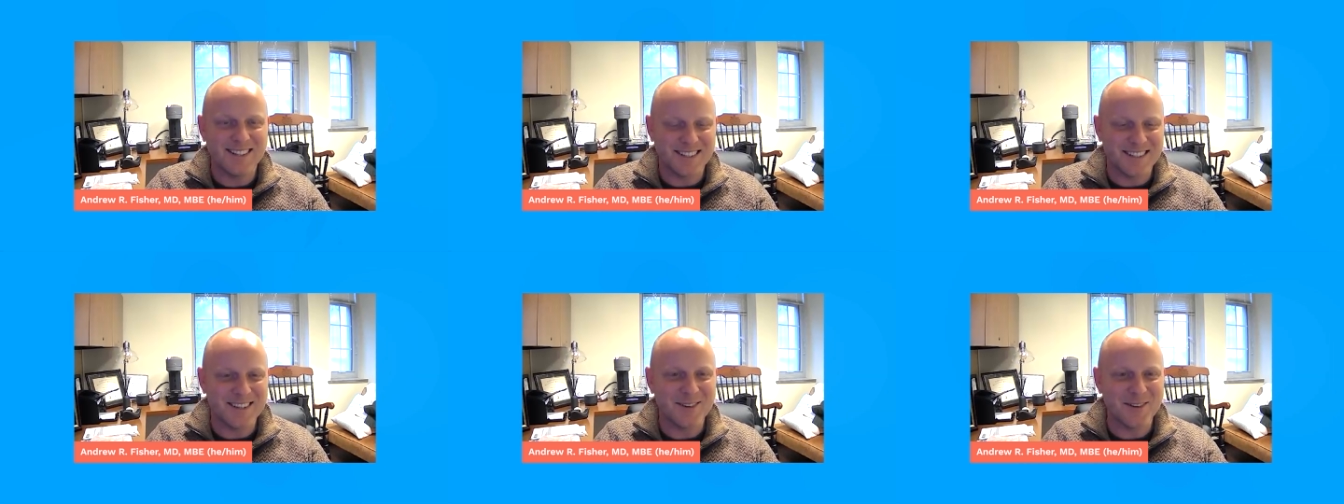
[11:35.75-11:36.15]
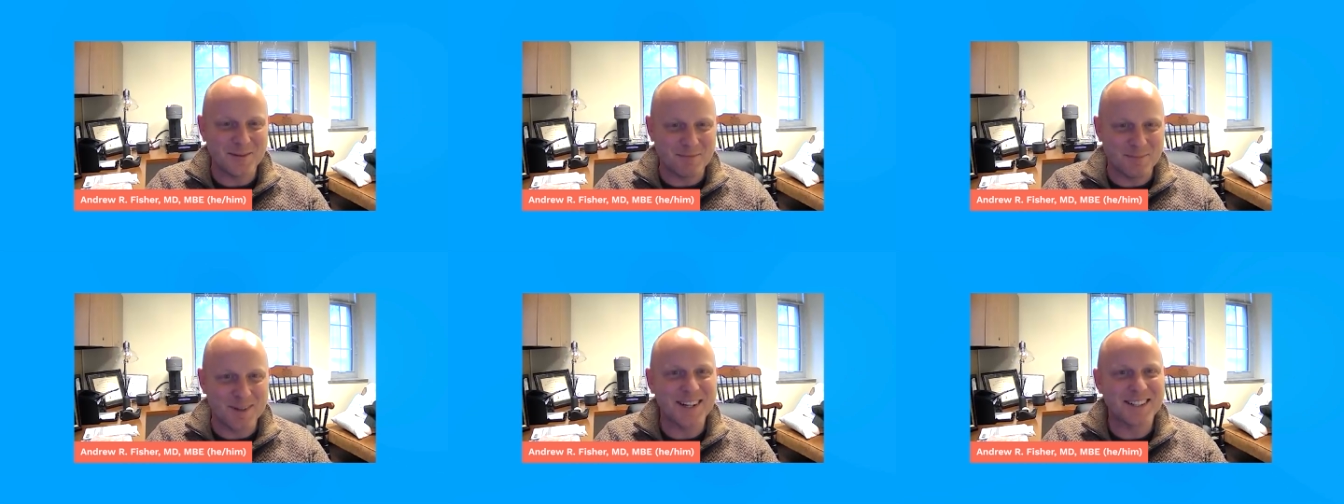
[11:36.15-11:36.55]
easy
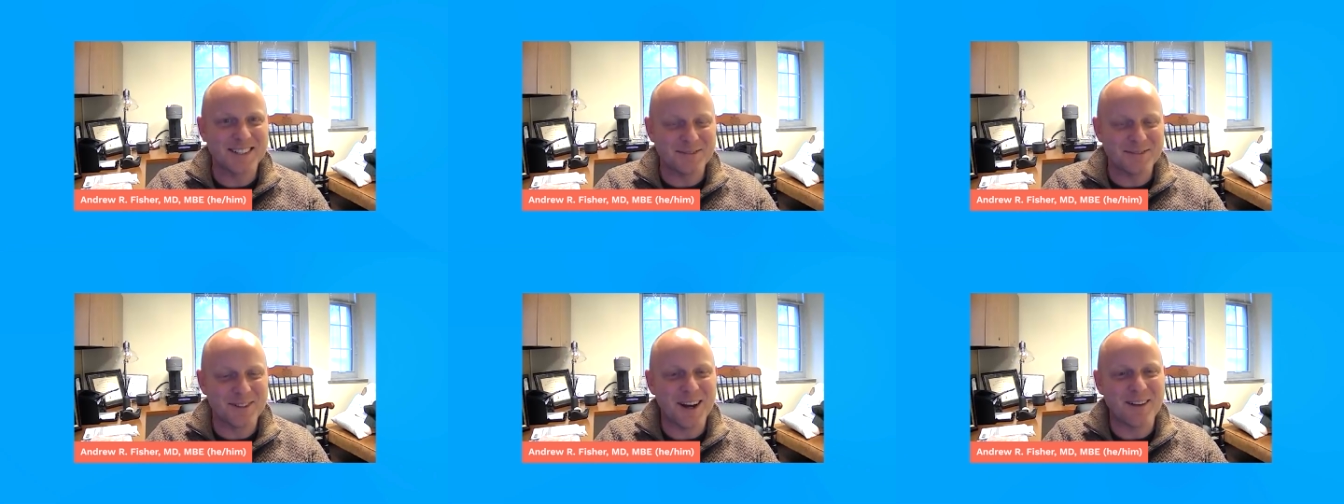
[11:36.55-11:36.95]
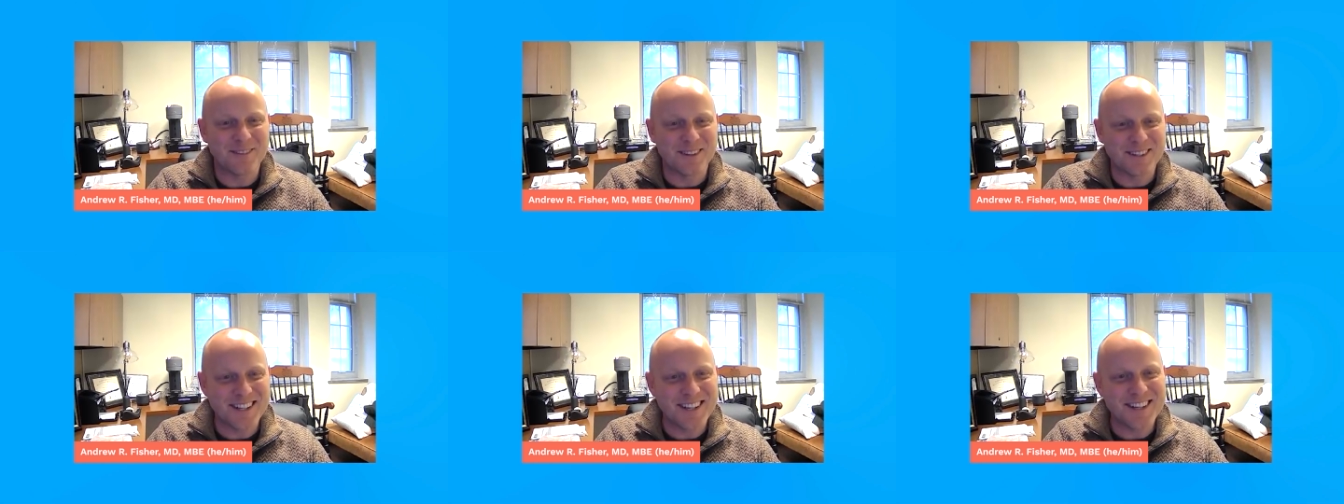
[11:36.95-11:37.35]
or productive
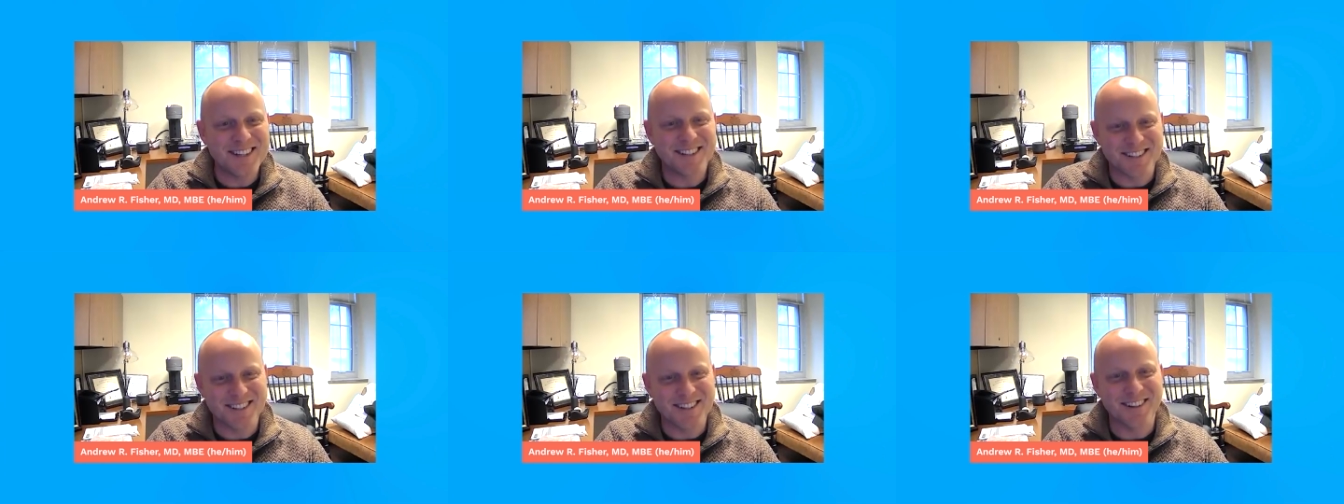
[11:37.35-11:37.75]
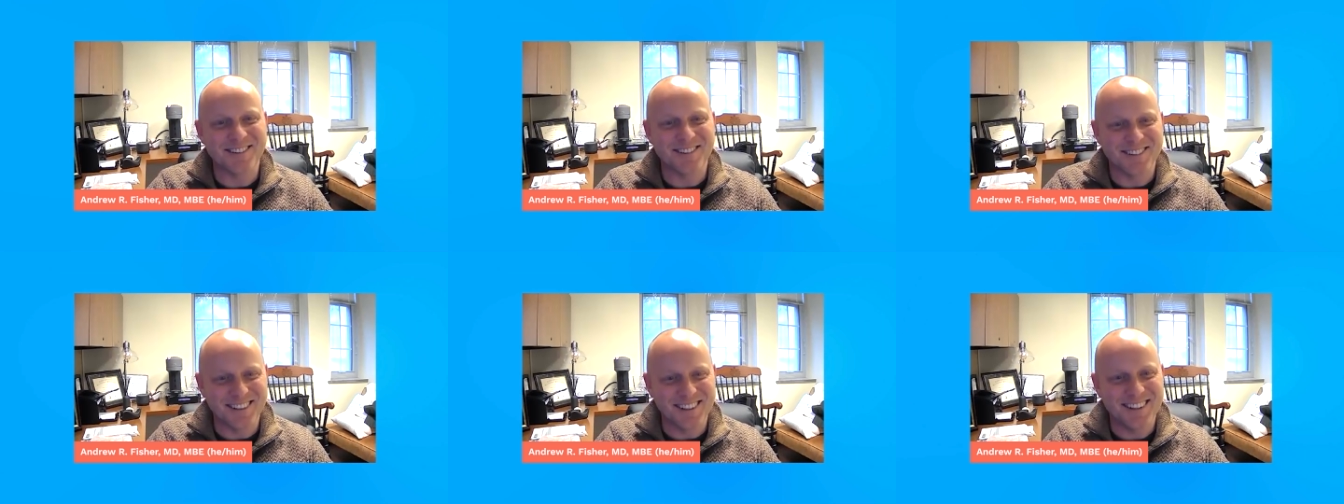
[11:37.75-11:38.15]
conversation
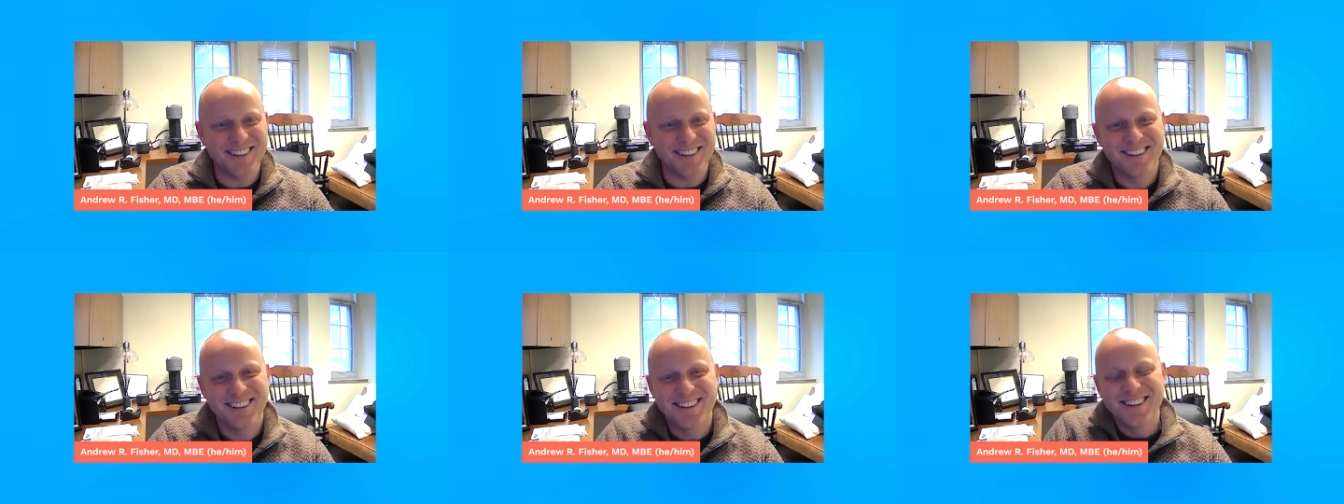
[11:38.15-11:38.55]
generally.